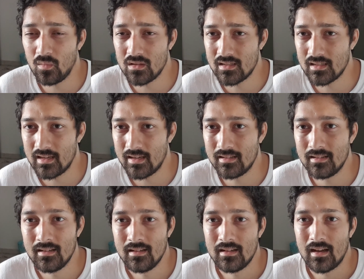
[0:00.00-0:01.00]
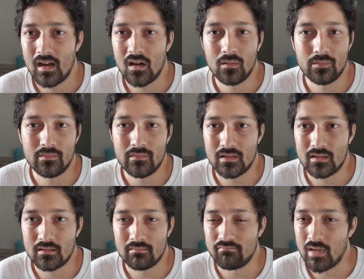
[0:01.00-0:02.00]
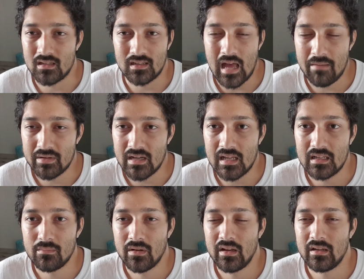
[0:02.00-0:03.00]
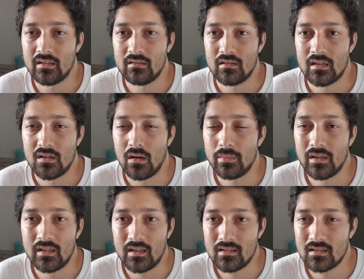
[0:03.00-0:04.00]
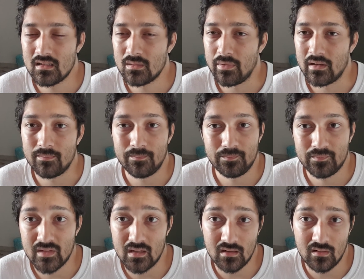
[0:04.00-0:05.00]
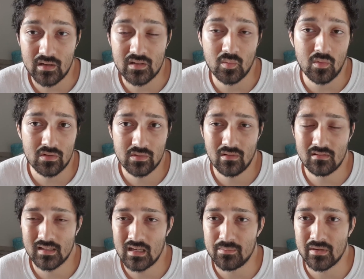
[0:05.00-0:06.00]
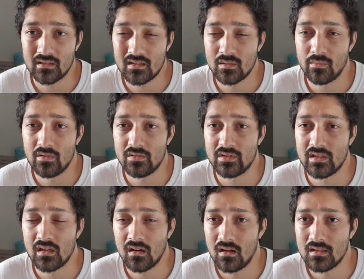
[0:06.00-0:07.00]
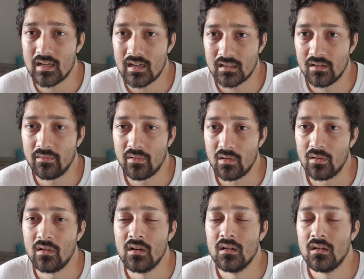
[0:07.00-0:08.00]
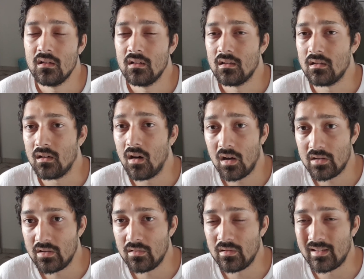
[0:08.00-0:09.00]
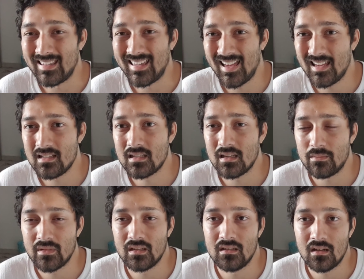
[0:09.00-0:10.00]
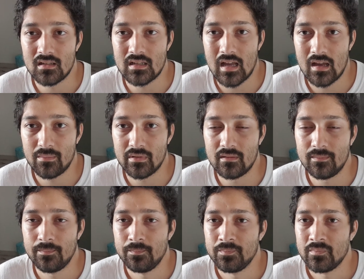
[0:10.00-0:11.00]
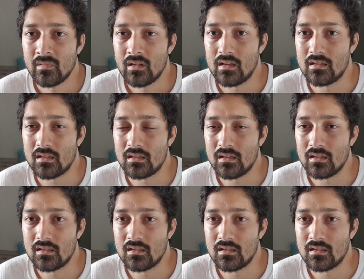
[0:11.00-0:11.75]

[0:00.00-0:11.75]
once again, I hope this doesn't happen to anybody and nobody needs this, but it's worthwhile keeping this emergency contact info on you in case something does happen. It's